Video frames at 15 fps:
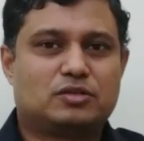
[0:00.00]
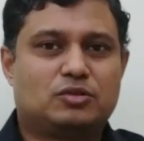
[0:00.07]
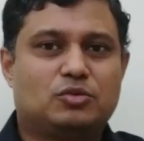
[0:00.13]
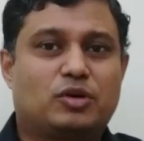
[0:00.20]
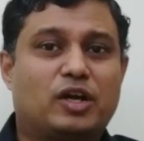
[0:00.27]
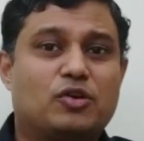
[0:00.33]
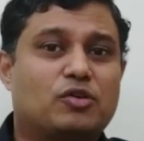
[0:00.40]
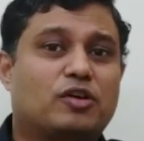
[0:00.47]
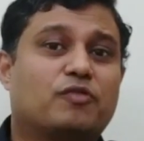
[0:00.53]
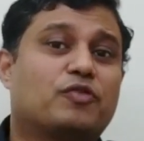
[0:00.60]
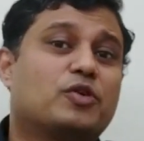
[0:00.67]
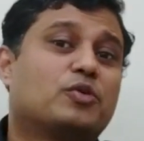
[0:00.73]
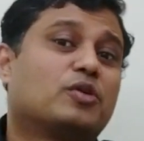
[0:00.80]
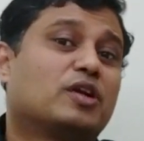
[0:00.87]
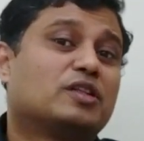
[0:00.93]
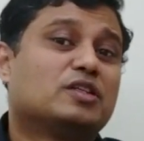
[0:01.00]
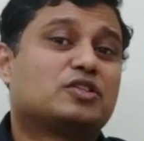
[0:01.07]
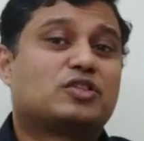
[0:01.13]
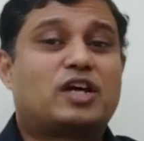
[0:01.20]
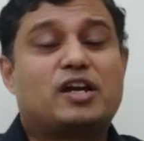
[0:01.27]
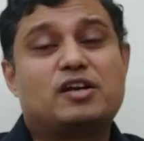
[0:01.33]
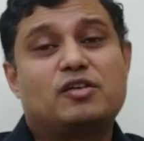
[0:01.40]
You cannot refer to another
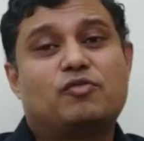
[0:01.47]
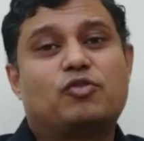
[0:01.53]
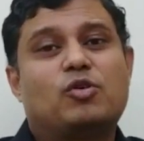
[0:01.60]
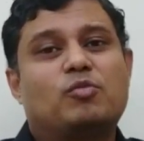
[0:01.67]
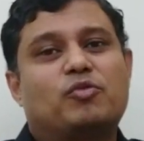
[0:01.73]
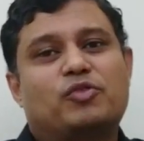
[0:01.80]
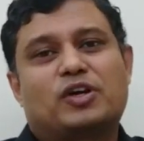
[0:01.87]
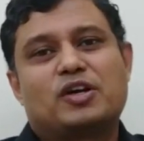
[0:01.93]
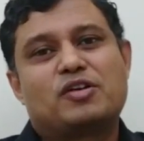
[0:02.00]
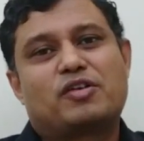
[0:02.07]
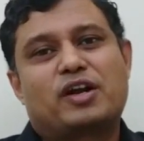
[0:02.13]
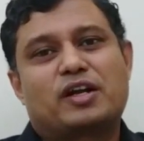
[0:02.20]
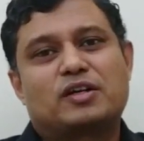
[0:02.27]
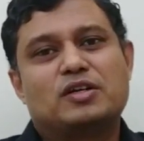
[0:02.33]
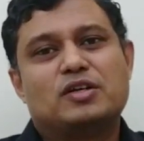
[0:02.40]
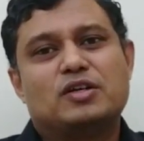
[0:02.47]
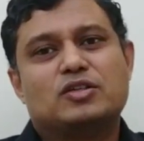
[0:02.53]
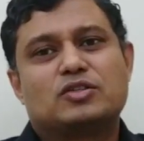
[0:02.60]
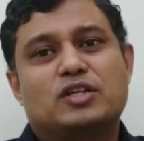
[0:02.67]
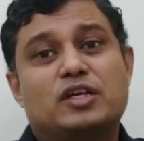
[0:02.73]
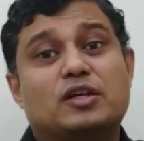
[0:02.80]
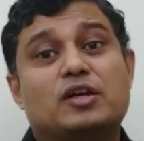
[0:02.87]
standard form of a contract
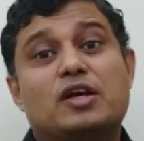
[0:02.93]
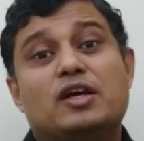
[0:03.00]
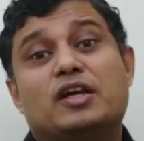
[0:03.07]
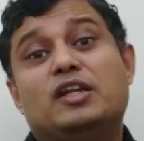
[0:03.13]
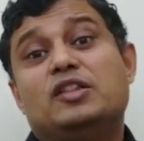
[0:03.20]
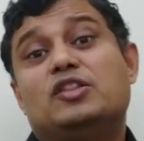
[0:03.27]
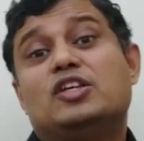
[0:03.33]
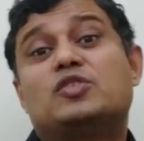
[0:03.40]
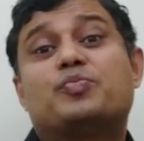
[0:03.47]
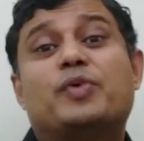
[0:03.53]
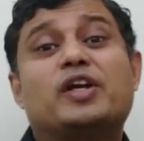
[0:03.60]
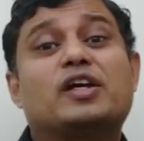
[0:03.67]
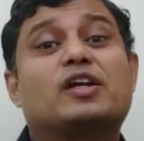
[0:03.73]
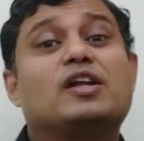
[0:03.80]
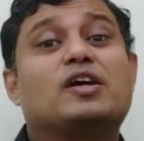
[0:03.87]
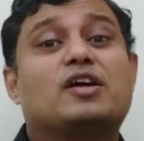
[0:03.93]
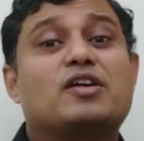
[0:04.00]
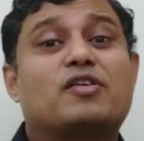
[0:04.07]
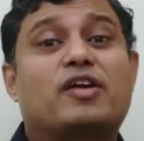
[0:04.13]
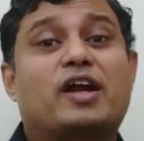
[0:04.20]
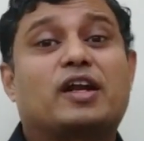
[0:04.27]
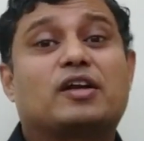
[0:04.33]
saying in this particular
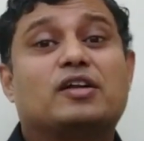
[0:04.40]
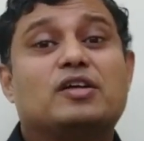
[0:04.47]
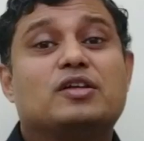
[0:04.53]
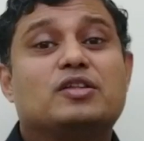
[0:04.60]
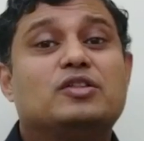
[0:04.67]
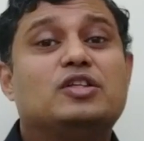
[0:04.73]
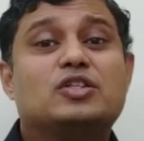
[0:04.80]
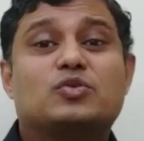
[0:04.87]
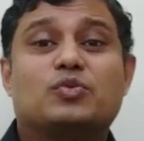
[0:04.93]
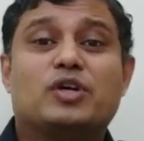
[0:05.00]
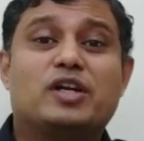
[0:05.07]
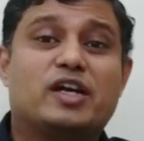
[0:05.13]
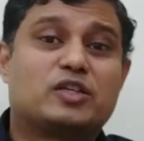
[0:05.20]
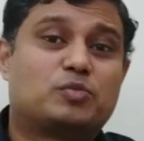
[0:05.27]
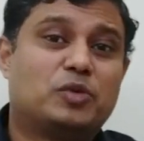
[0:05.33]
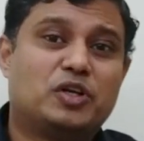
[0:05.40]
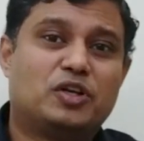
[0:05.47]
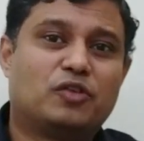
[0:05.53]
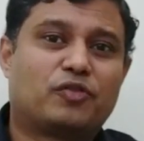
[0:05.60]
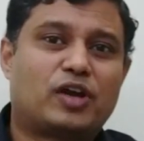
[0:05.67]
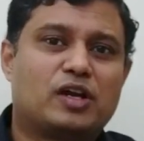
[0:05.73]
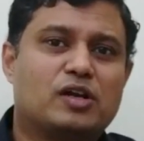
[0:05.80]
contract this word has been
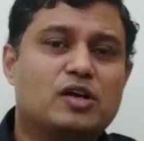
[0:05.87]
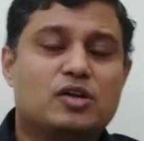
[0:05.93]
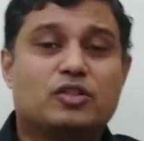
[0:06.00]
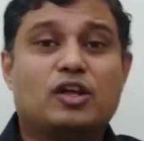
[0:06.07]
defined,